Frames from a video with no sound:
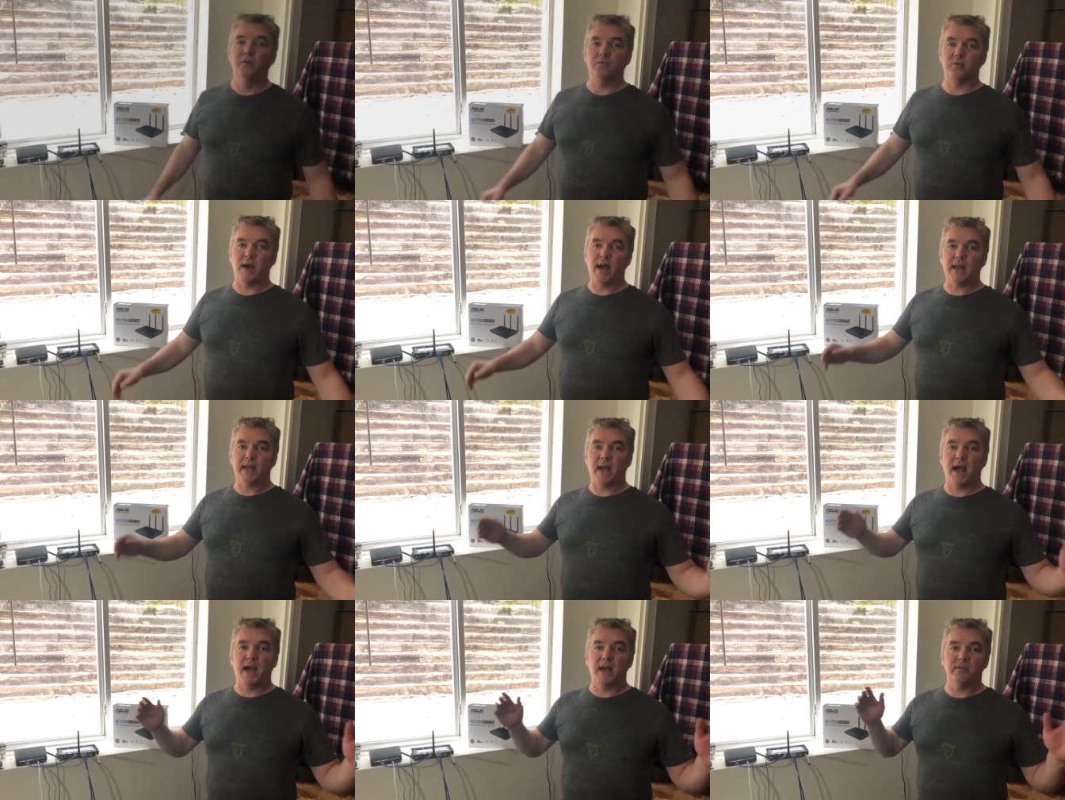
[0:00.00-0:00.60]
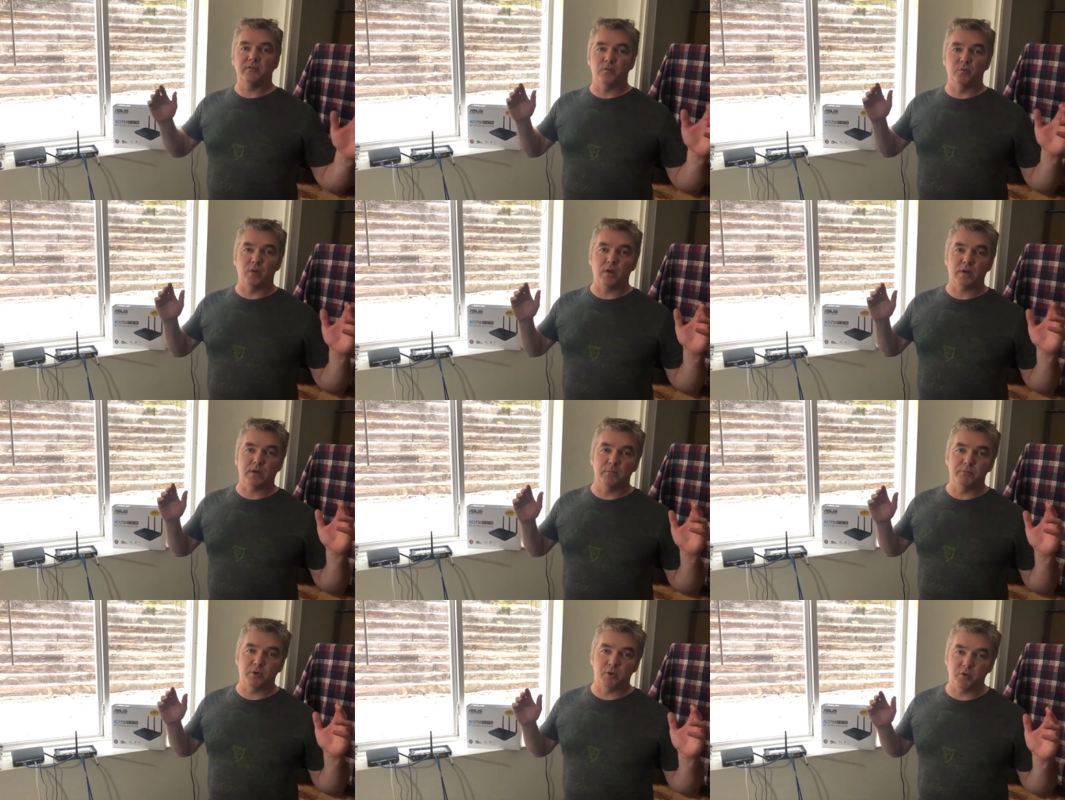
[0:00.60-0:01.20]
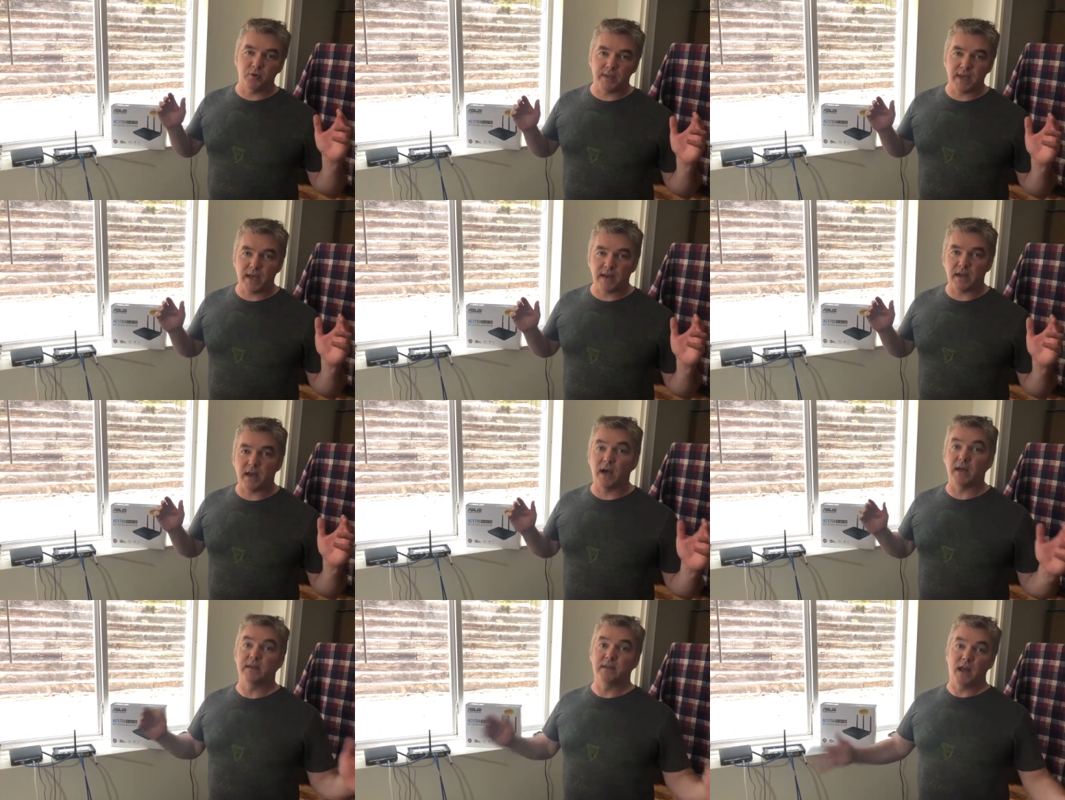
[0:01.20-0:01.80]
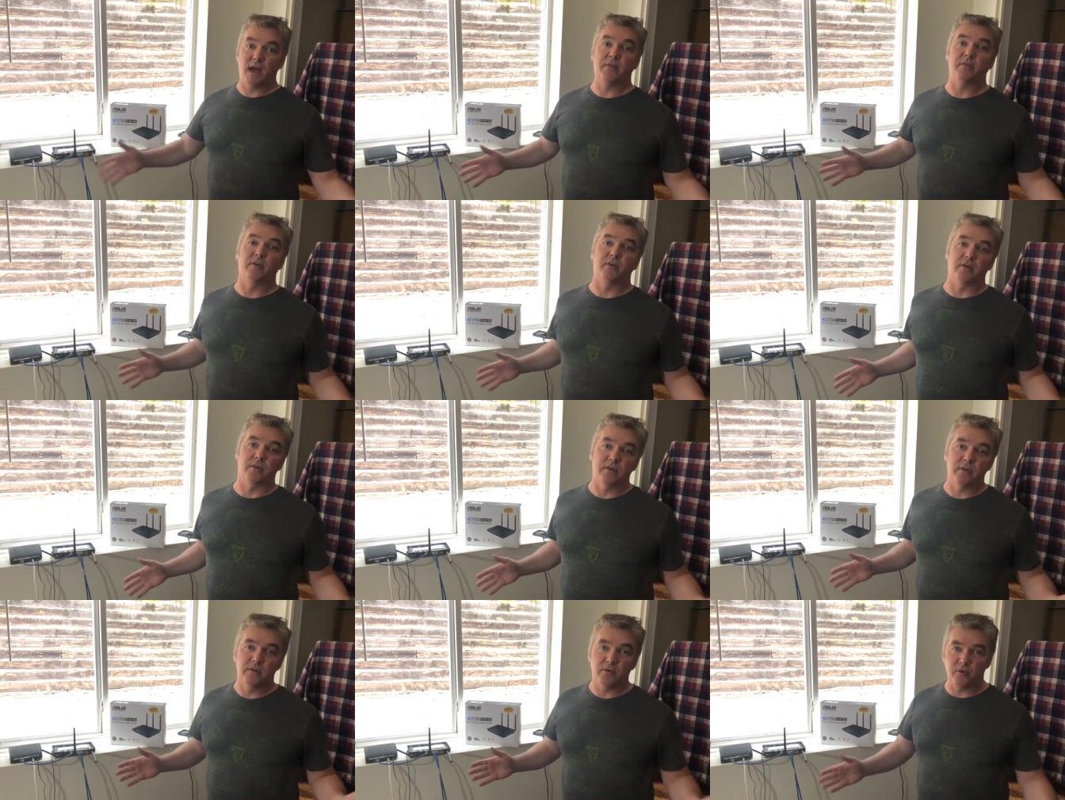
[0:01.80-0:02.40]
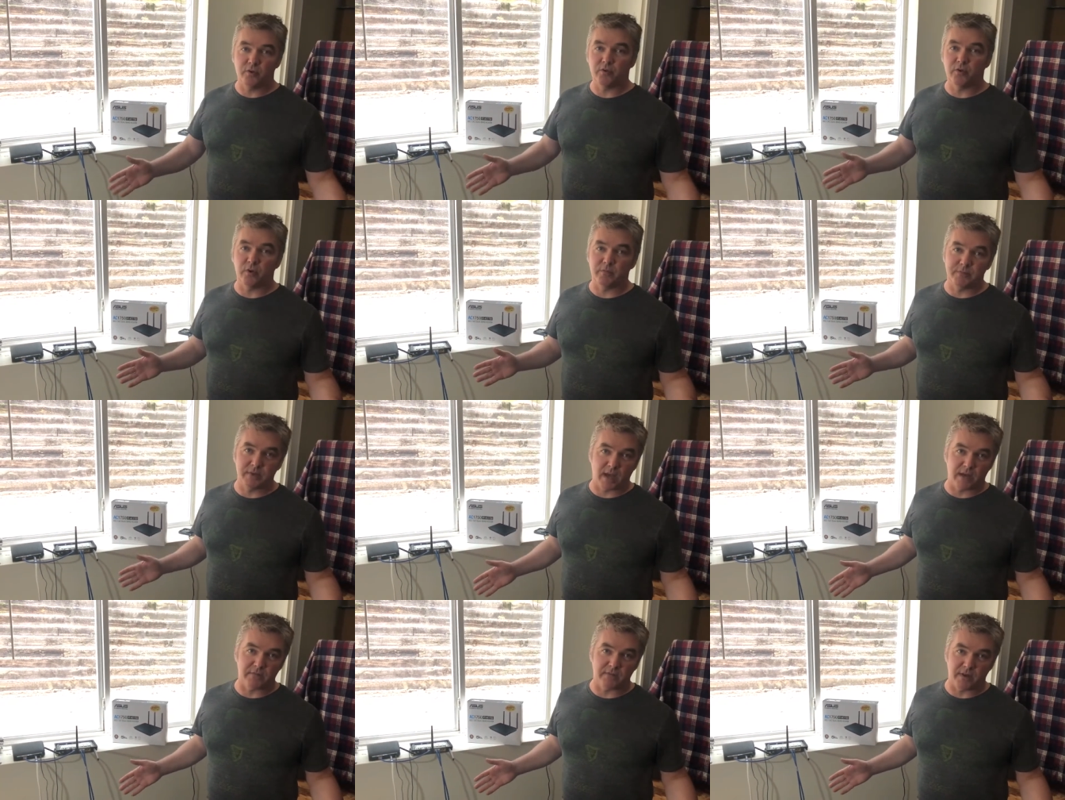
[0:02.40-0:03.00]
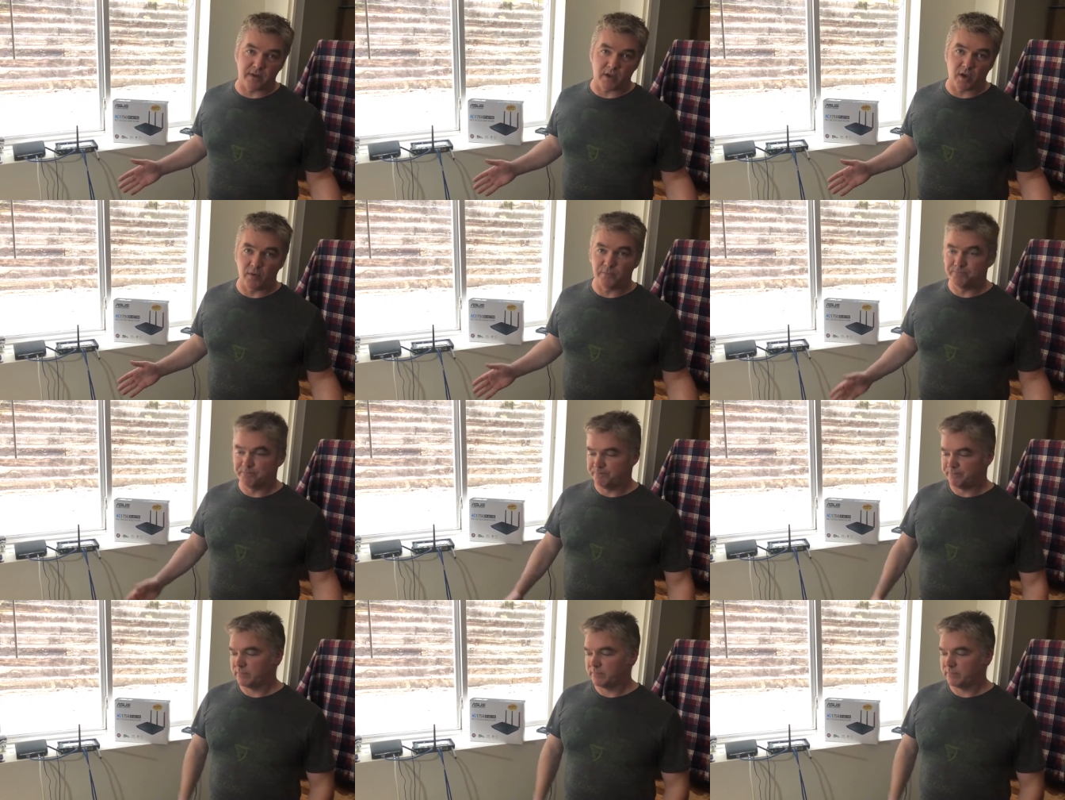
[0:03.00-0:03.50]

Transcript: So hi guys and welcome to yet another YouTube tech video.